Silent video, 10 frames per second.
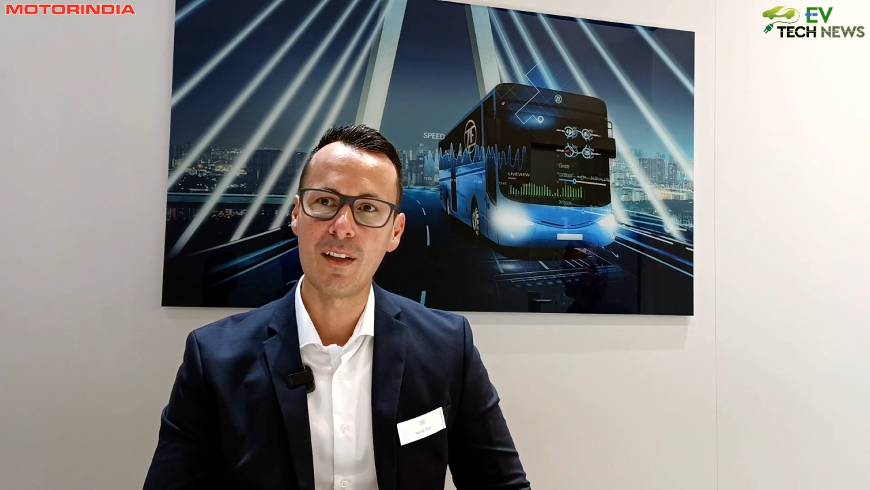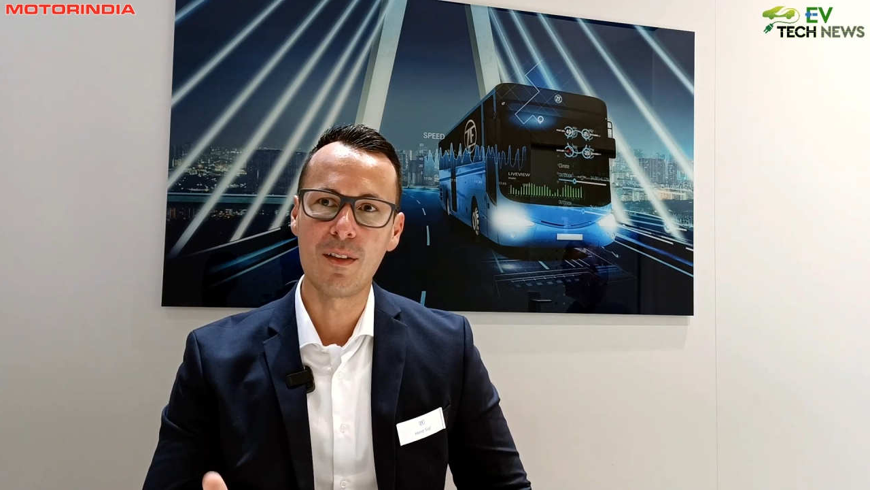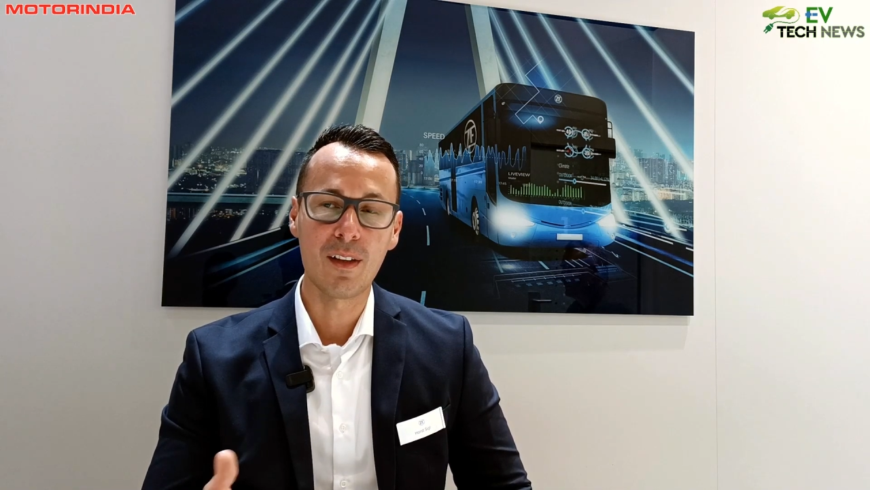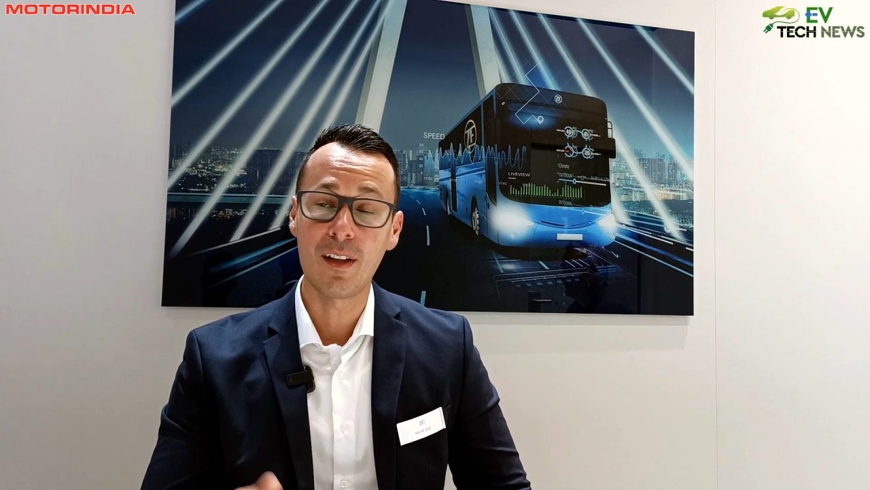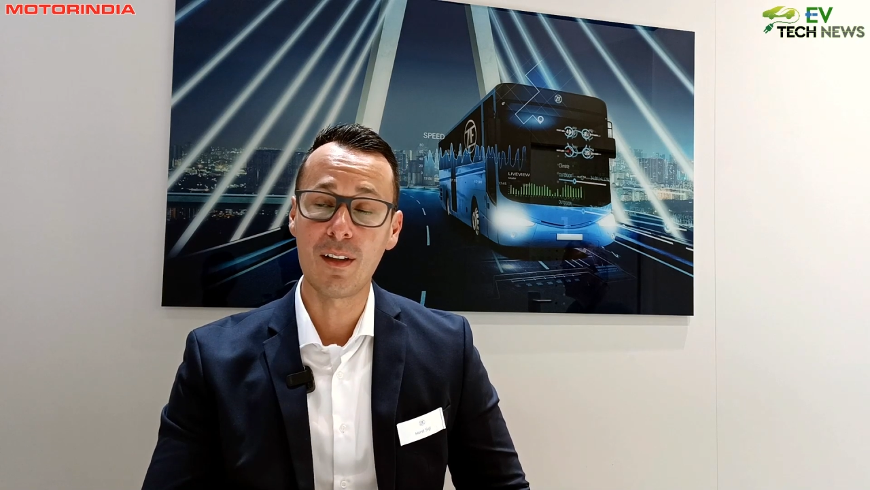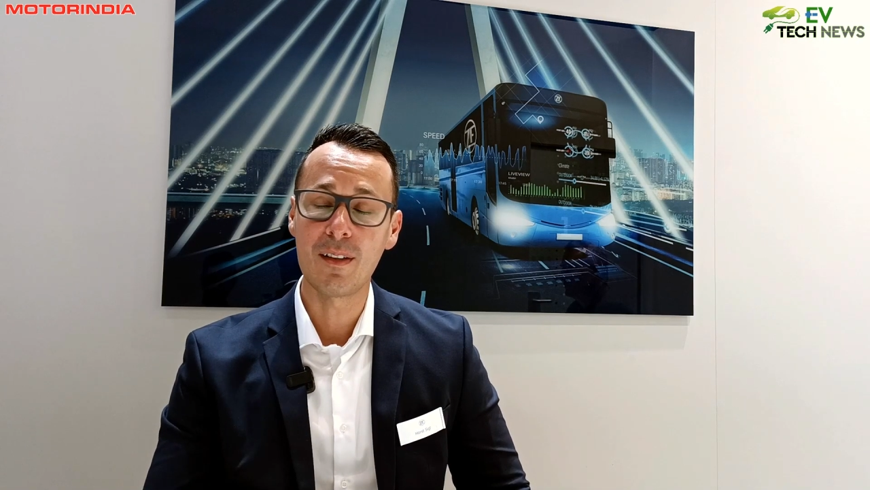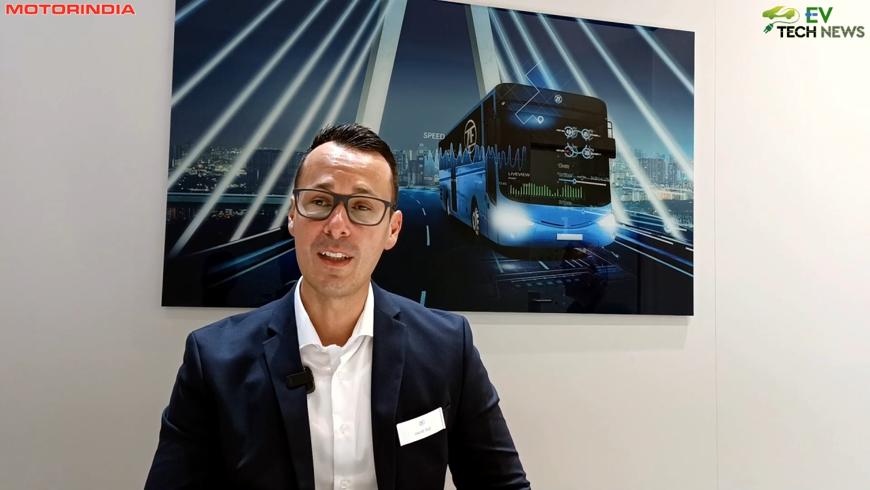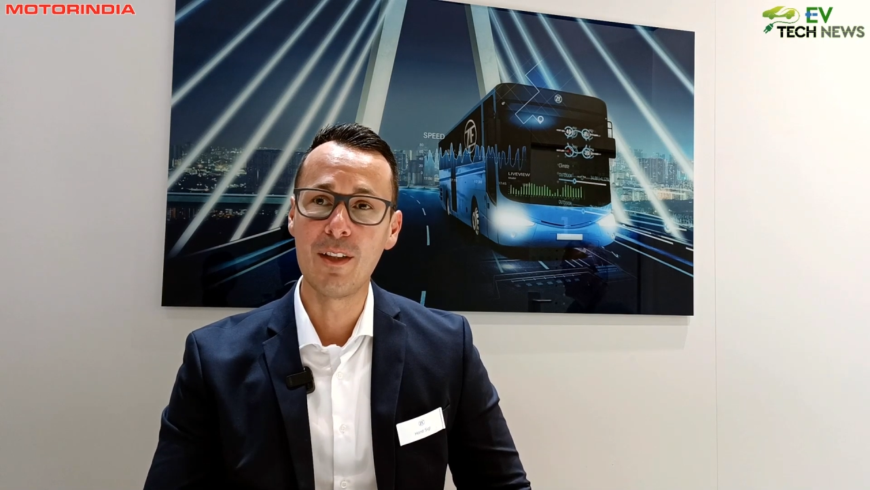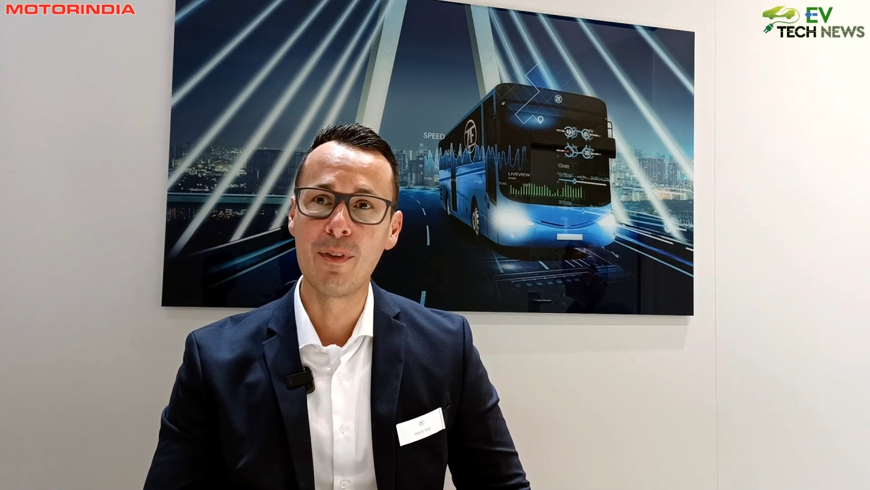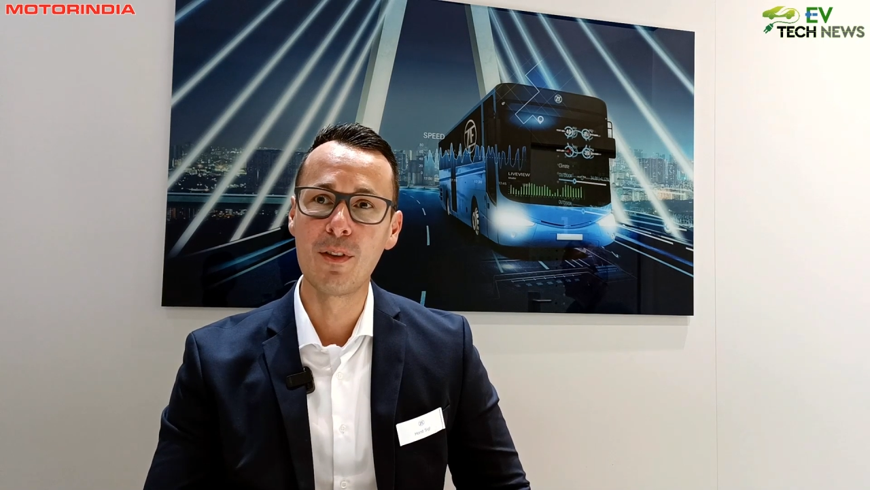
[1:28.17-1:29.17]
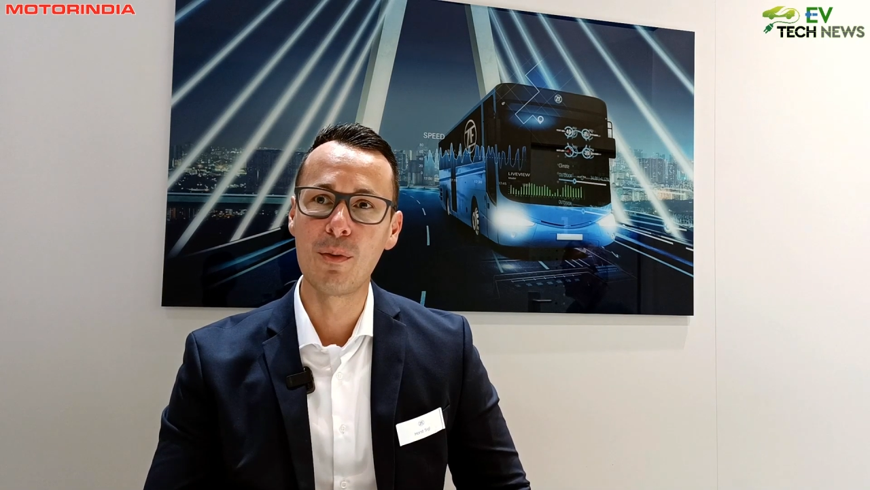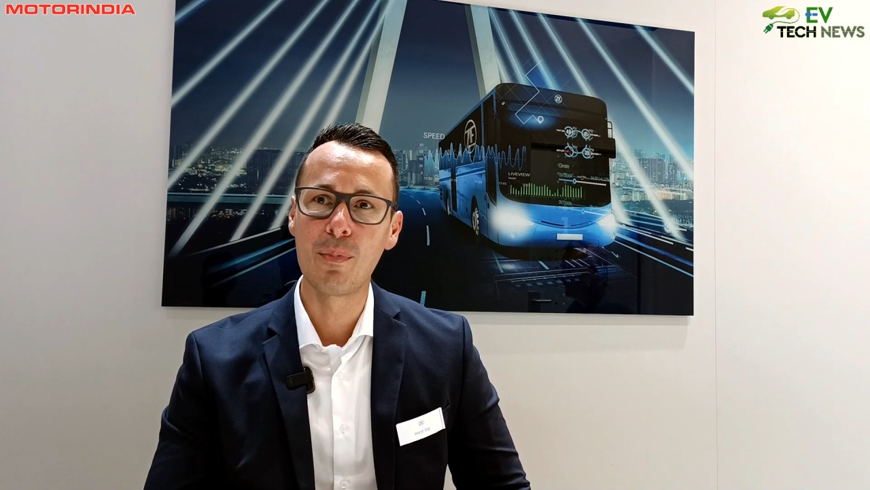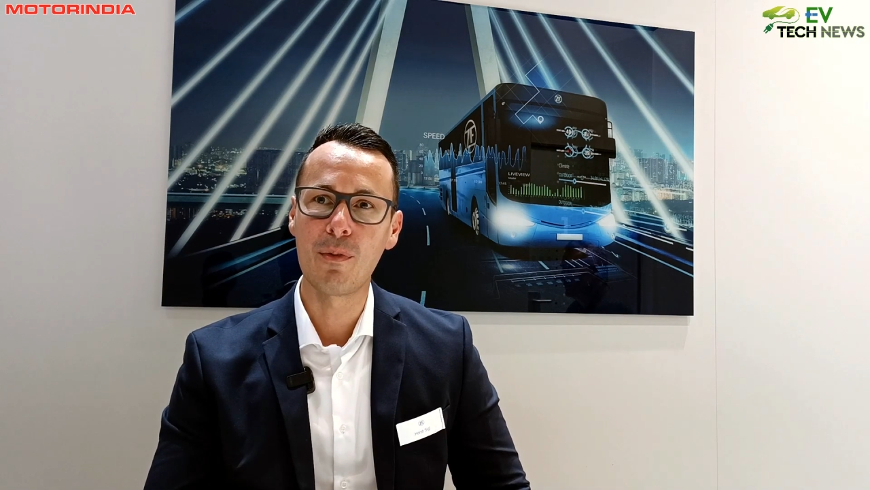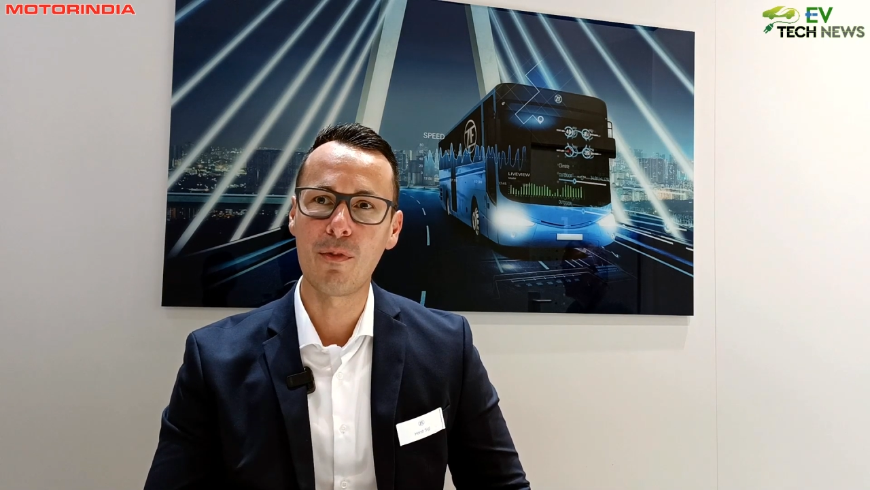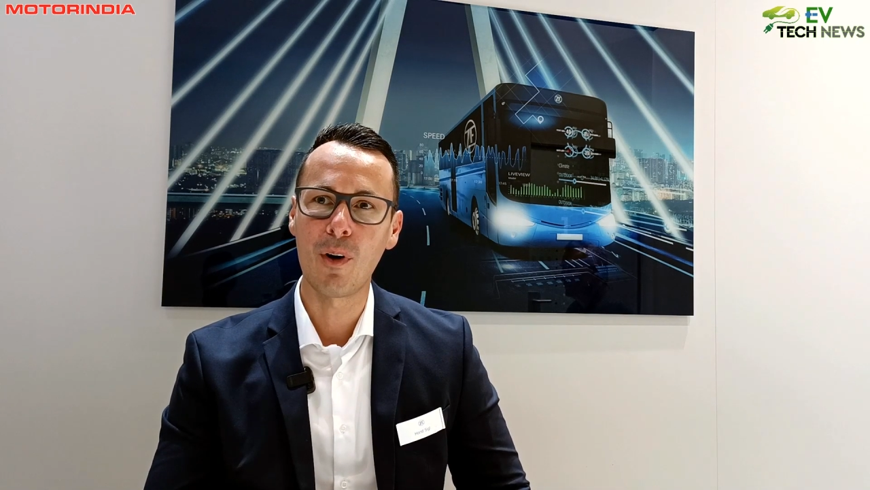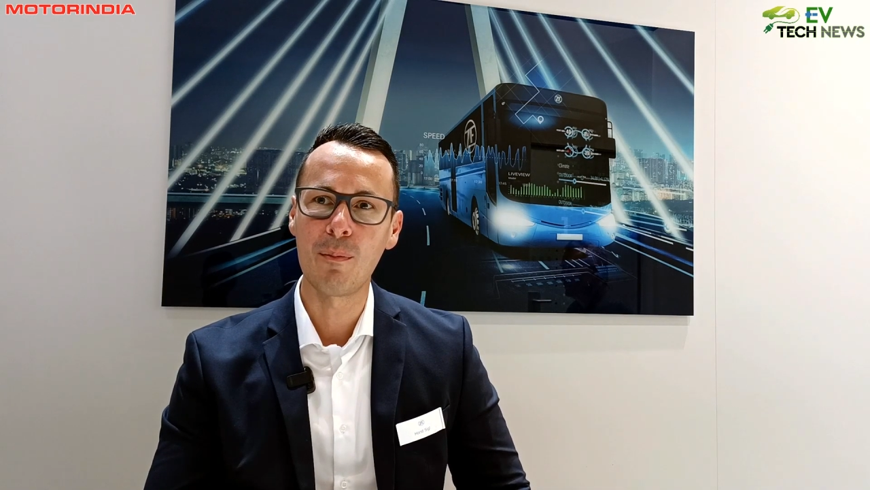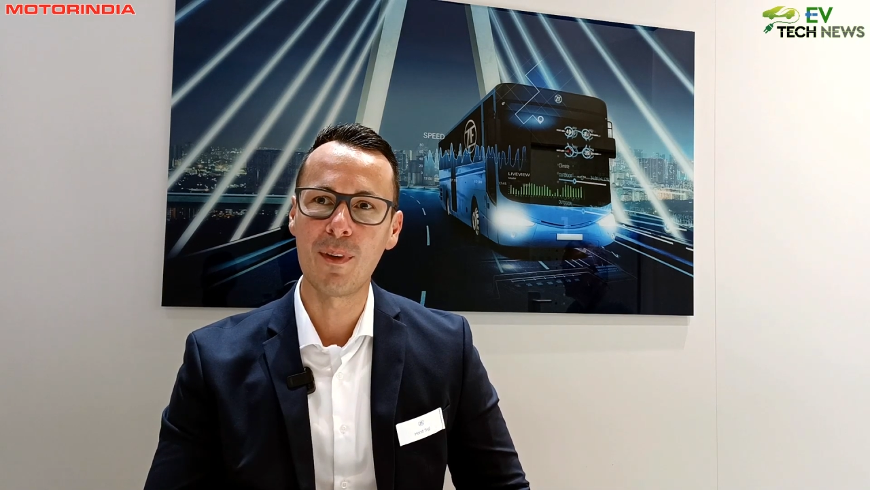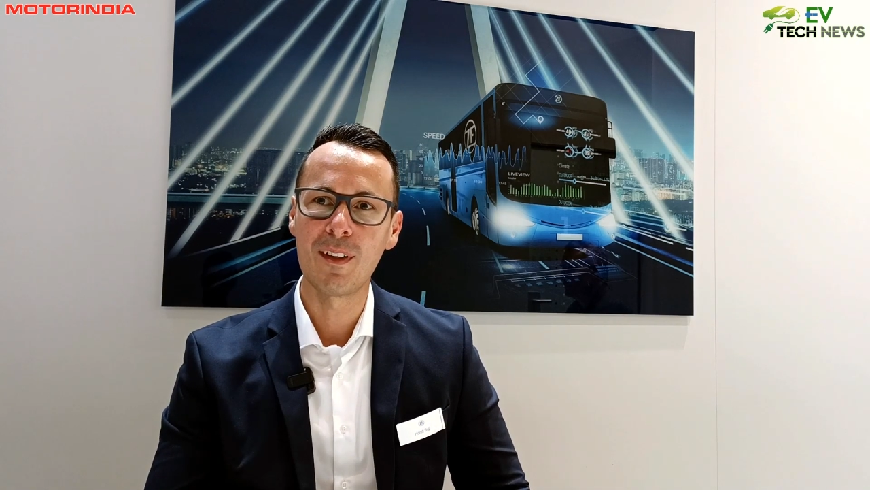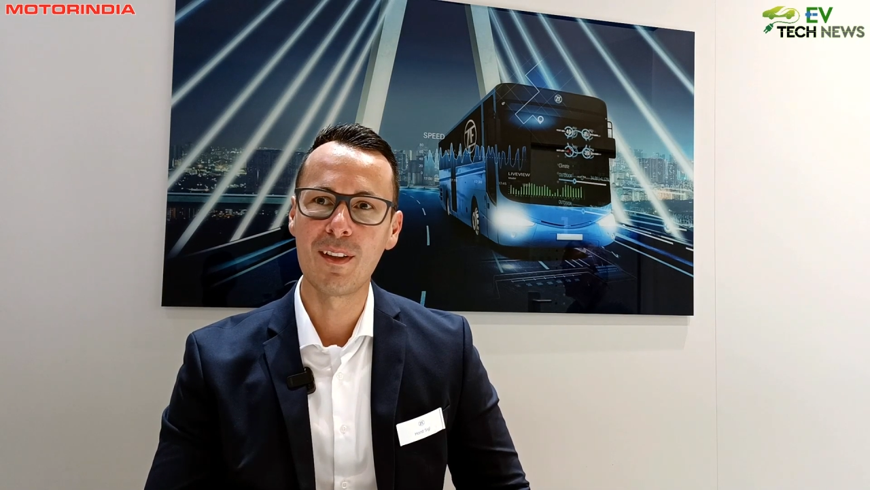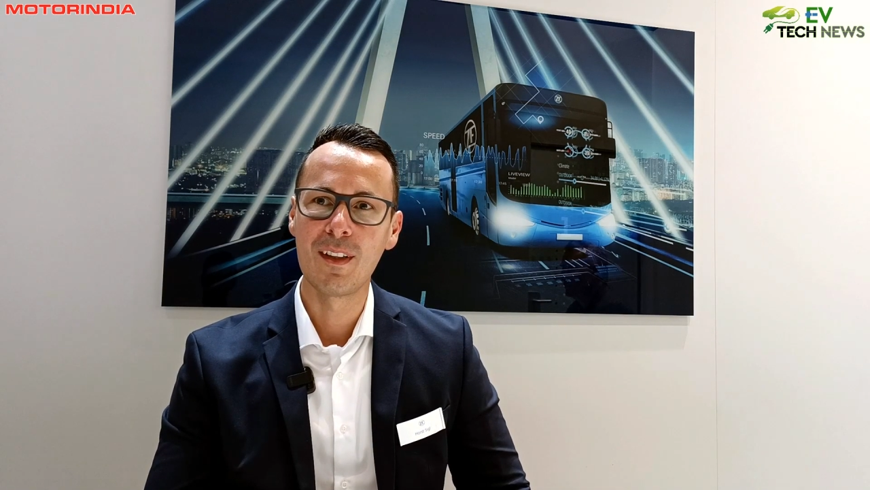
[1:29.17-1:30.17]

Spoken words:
and even to perform